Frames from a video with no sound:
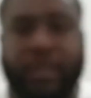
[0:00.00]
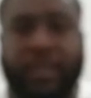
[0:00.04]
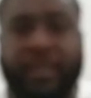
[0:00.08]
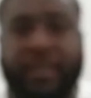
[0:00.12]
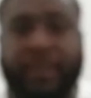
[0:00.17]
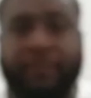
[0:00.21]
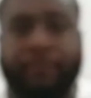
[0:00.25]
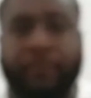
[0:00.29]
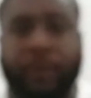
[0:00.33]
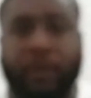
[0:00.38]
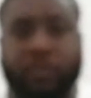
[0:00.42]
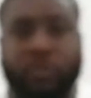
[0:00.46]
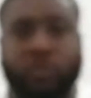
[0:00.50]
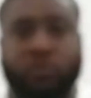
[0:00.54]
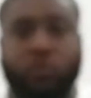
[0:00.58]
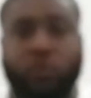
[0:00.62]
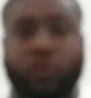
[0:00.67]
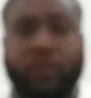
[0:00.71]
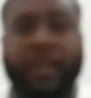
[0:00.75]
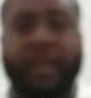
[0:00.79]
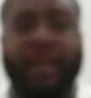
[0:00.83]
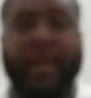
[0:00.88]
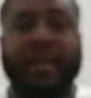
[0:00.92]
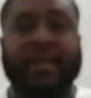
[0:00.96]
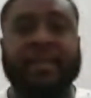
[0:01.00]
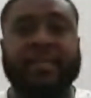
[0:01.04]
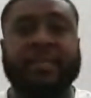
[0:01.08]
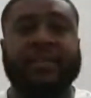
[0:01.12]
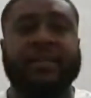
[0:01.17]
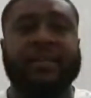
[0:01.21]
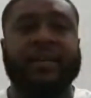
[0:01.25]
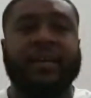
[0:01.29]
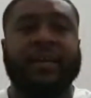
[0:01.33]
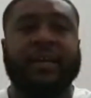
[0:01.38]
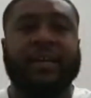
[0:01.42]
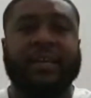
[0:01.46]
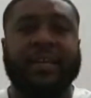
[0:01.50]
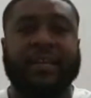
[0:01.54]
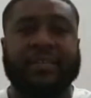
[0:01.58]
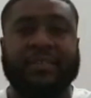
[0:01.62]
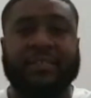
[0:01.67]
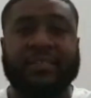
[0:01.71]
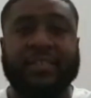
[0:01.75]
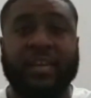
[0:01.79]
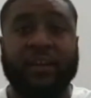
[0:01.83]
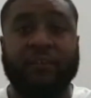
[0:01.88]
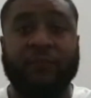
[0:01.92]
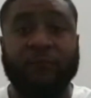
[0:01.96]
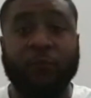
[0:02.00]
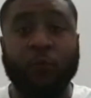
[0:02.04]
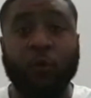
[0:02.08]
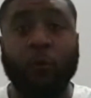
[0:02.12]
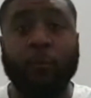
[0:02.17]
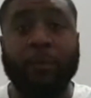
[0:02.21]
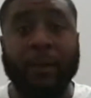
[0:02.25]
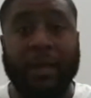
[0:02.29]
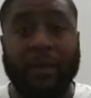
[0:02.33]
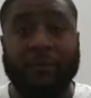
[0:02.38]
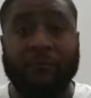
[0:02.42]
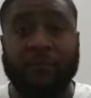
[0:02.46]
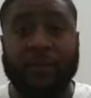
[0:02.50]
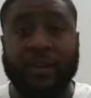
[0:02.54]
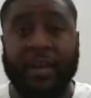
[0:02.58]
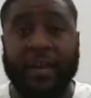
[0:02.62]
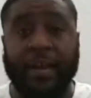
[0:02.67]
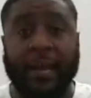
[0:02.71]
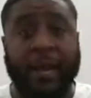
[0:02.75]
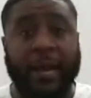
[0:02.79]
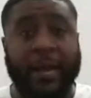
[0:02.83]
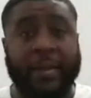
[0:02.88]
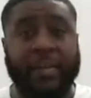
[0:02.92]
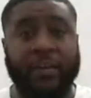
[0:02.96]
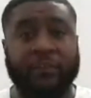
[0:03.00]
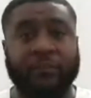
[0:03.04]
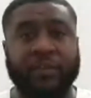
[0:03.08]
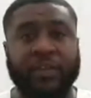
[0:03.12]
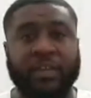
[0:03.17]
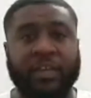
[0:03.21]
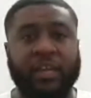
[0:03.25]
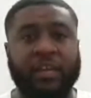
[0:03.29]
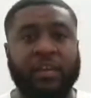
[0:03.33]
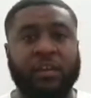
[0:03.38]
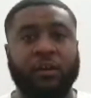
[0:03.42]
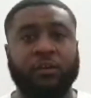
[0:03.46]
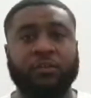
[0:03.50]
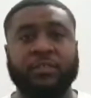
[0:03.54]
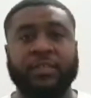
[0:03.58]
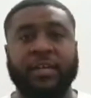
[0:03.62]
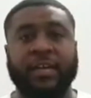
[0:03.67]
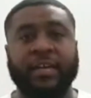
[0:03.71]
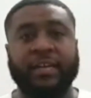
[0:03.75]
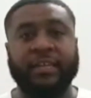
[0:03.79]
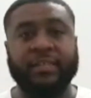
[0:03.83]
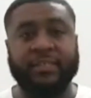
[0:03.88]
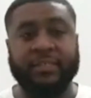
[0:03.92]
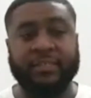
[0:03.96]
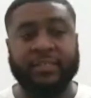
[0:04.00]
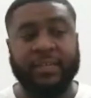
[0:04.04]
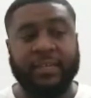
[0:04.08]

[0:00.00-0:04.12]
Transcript: and he must score that, and he has to take full blame for that. And I think he knows that.